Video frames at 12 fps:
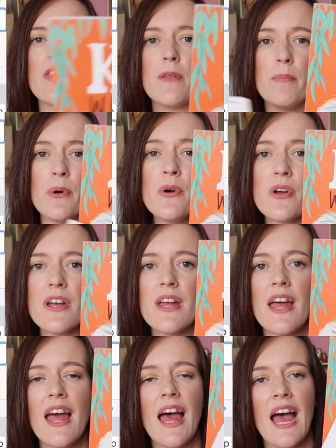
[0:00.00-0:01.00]
book,
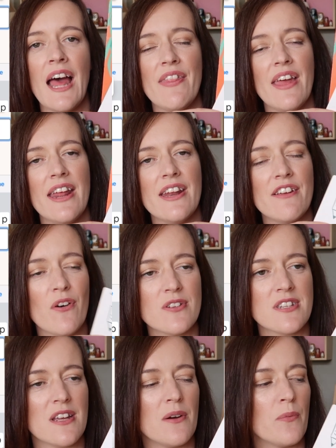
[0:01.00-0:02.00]
and then if
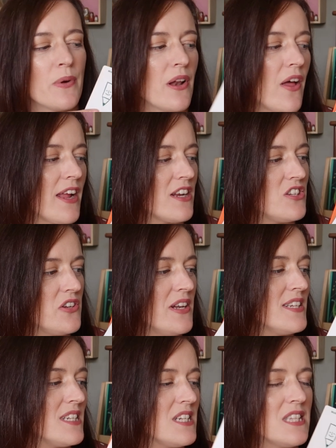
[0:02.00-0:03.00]
Oscar would like to
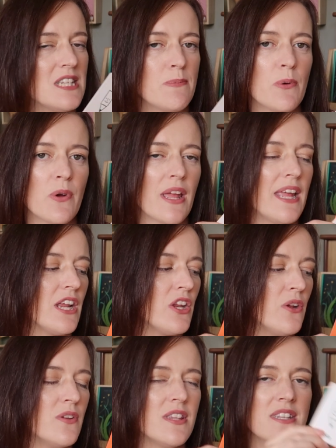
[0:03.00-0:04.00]
listen to this book, he can
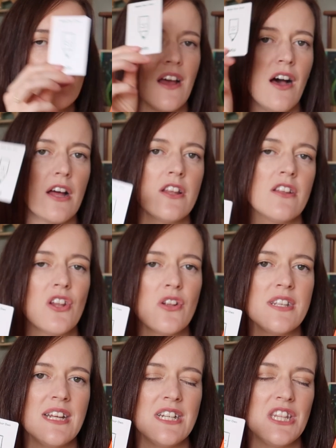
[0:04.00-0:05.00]
use this card,
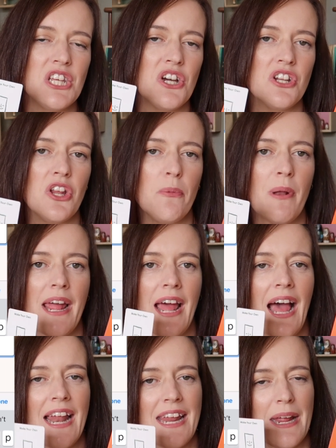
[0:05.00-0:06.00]
slot it into the Yoto
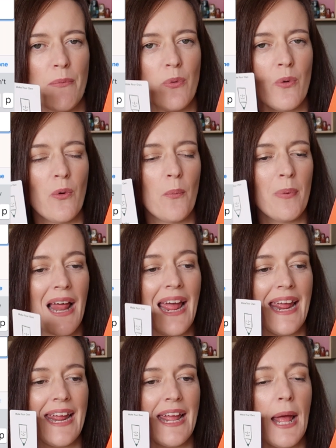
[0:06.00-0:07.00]
Player, and it will
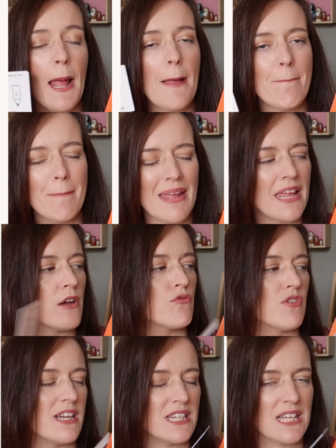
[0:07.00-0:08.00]
play me
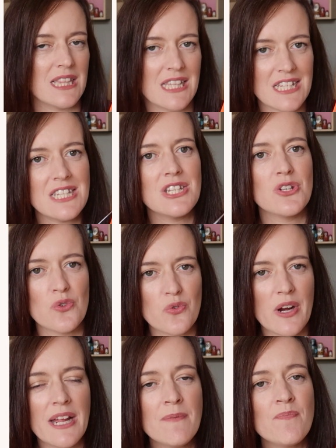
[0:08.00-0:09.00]
reading this
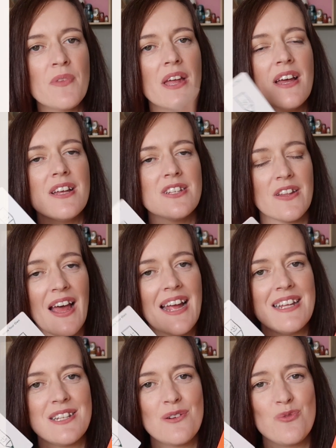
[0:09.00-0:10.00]
story. So
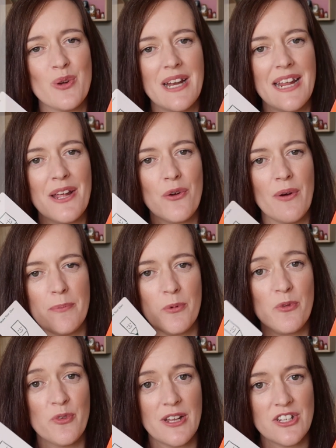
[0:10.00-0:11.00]
that is a really
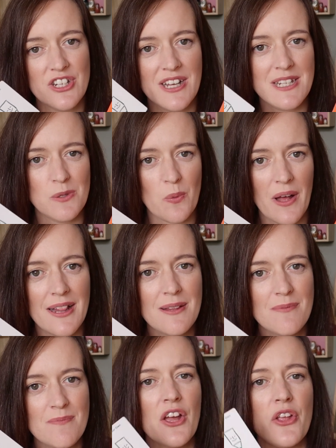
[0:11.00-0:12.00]
incredible feature as
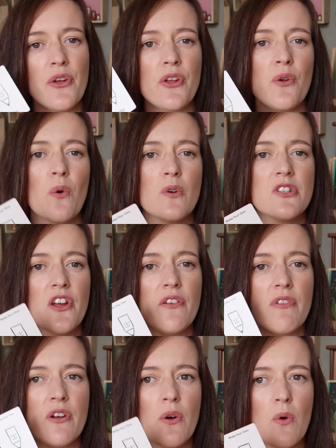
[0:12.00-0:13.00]
well. You can also
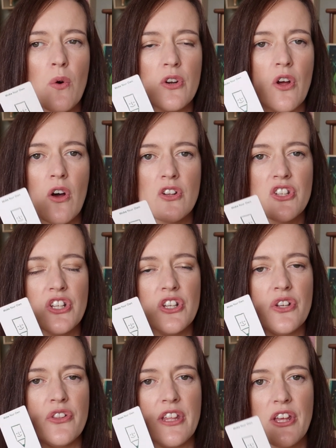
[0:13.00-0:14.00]
record
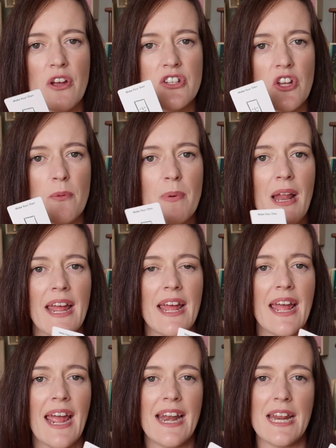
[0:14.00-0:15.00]
onto the Yoto
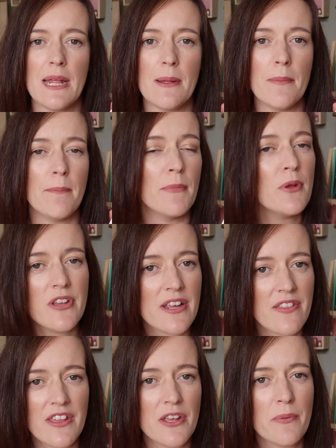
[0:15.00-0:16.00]
Player any
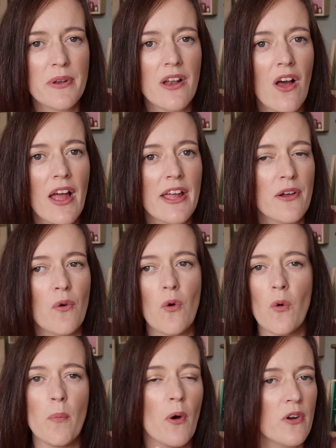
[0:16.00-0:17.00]
music that you would like,
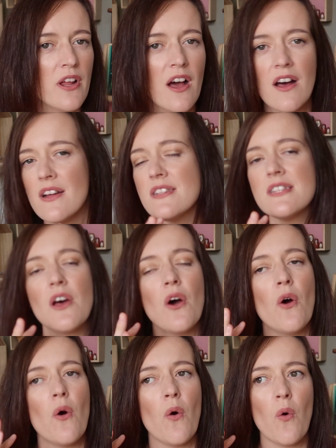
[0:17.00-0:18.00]
or podcasts,
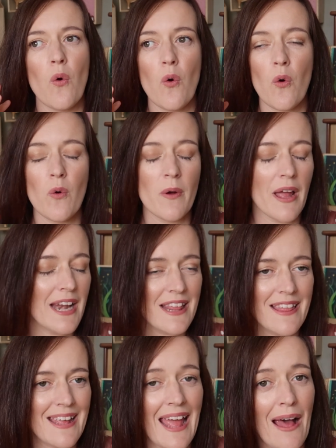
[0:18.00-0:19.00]
or
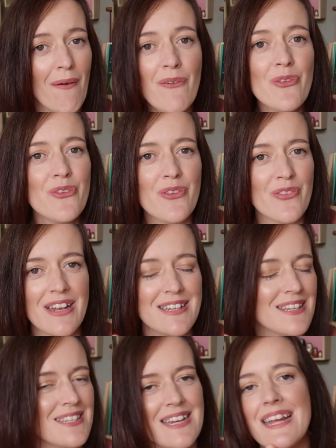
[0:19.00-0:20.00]
anything else that
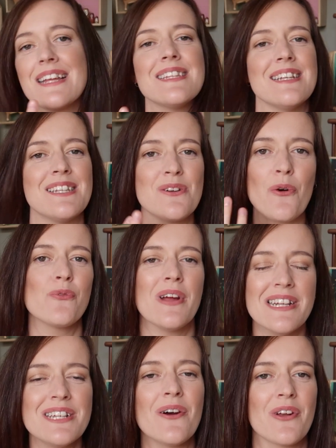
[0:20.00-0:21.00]
doesn't exist
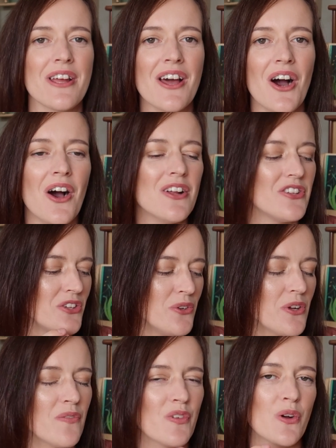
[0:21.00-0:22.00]
already on a card.
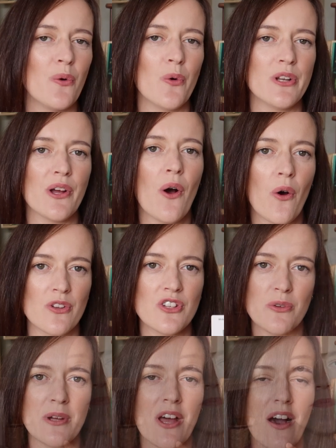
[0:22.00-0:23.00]
You can record it
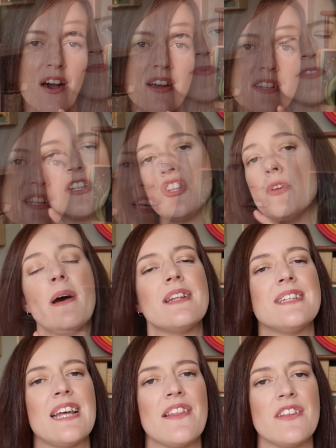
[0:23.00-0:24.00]
onto a card. The 2
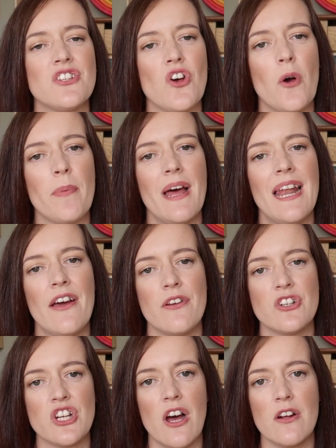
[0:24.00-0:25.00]
buttons at the top allow
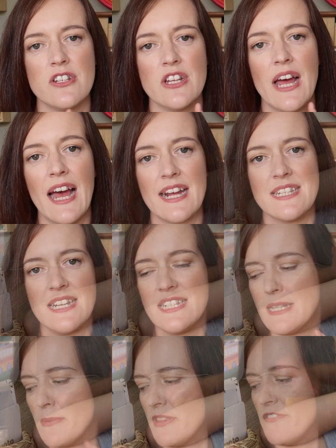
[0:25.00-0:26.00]
your child to
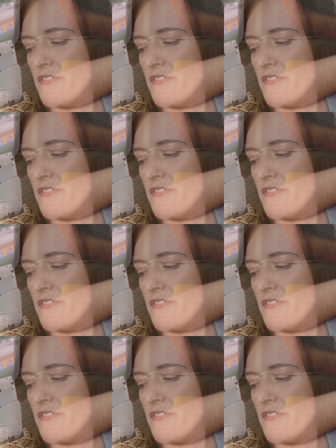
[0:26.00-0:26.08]
access some of the